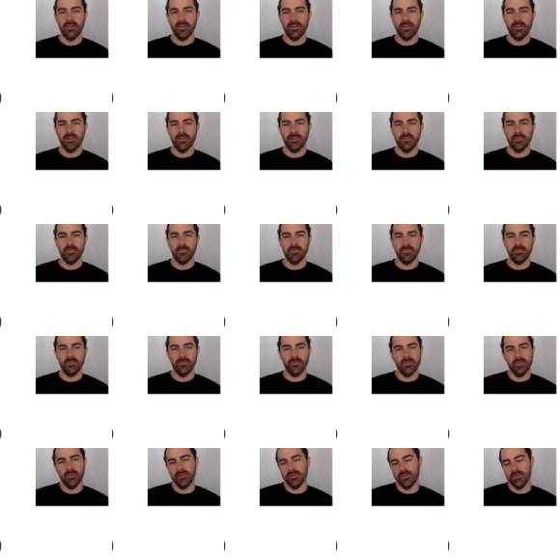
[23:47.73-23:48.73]
Um,
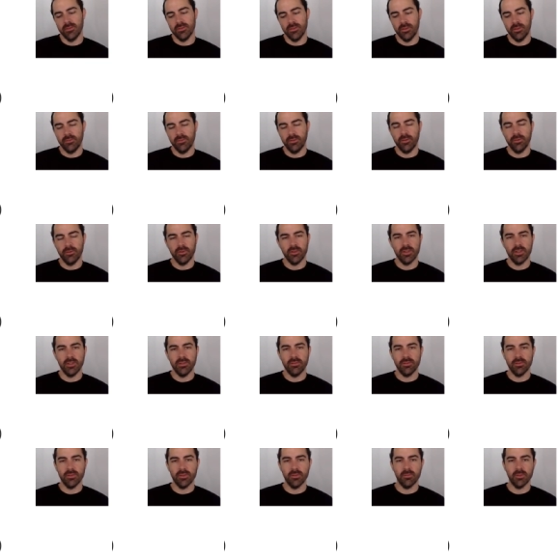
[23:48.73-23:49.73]

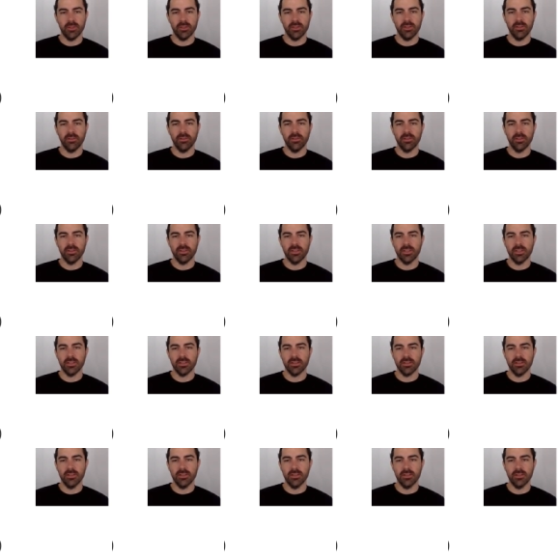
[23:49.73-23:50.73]
obviously, for the particular
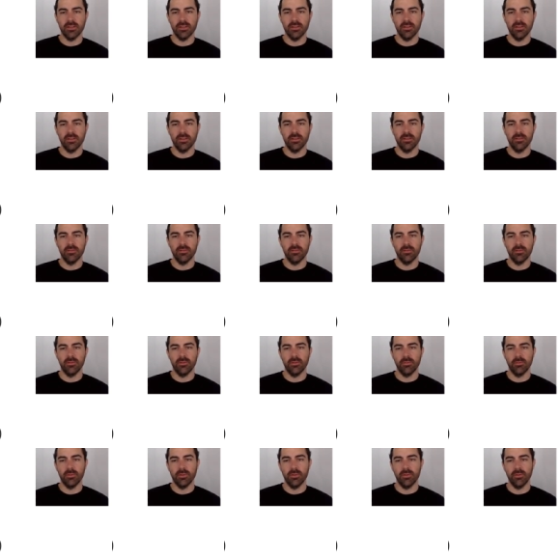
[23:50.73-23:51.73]
task and uh,
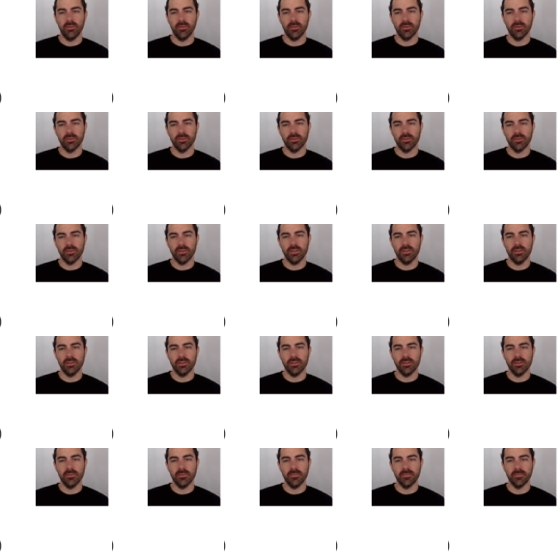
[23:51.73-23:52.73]
for problem
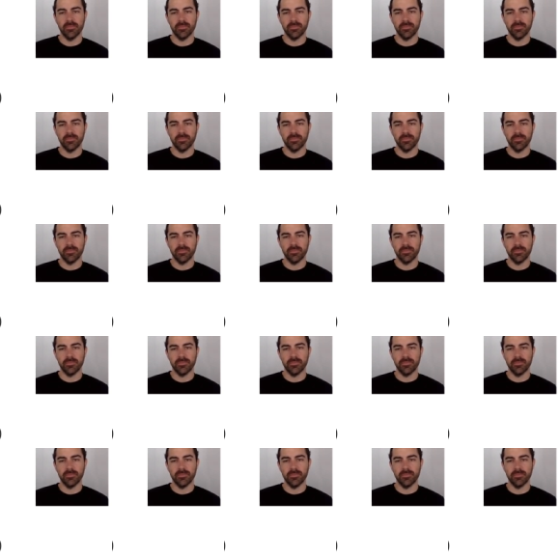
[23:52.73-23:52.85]
constraints.